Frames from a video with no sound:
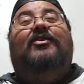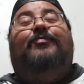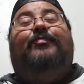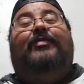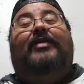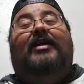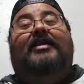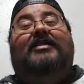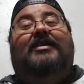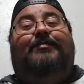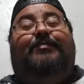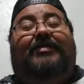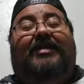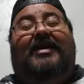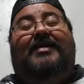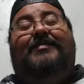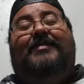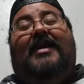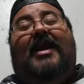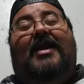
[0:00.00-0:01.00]
they're playing the
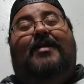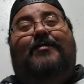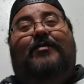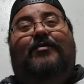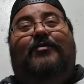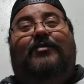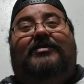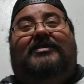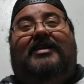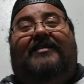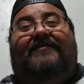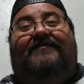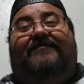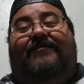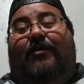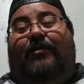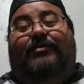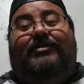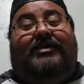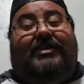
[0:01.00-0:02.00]
blame game. Who is at
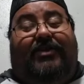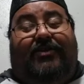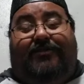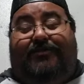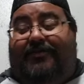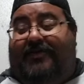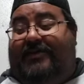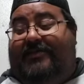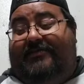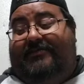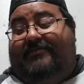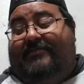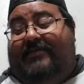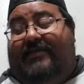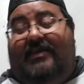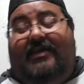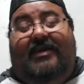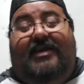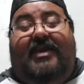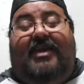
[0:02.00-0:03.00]
fault here? But
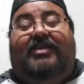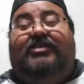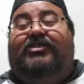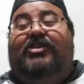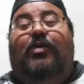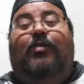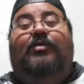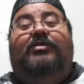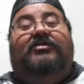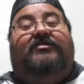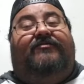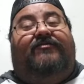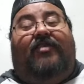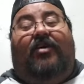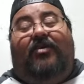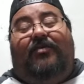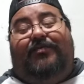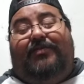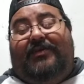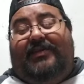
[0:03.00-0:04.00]
it's no one's
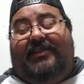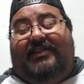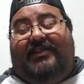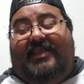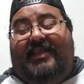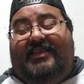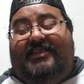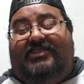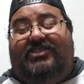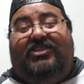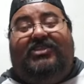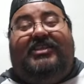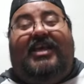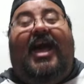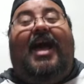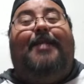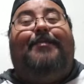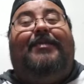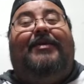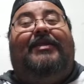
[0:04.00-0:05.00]
fault, but things just
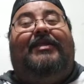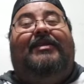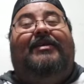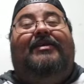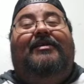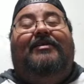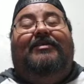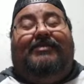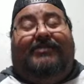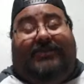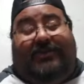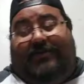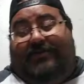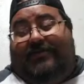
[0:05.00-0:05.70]
happen. So,